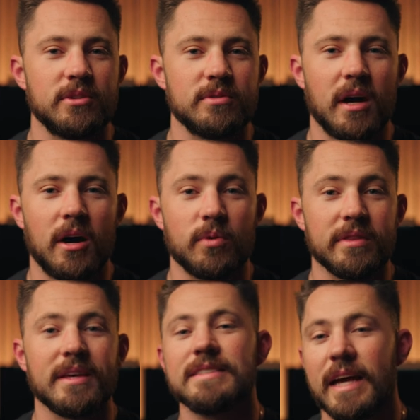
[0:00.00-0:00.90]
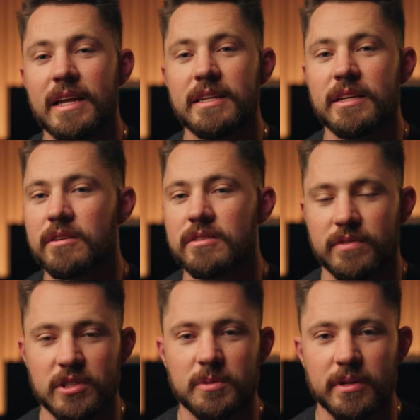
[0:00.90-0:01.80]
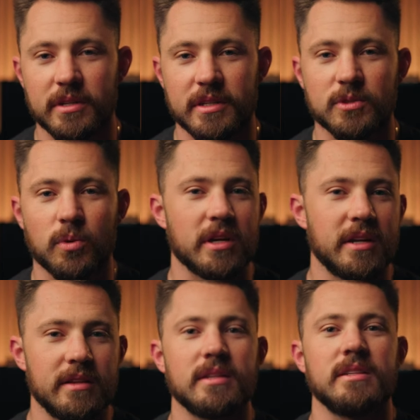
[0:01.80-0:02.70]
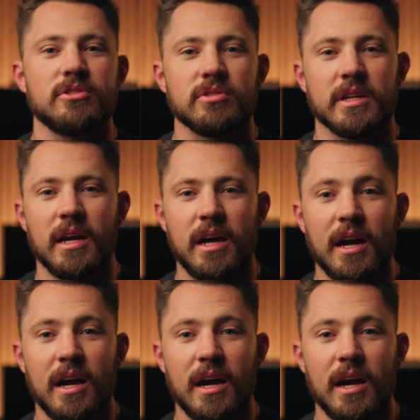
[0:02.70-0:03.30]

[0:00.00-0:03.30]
Utah, with 10 years of experience working in the industry.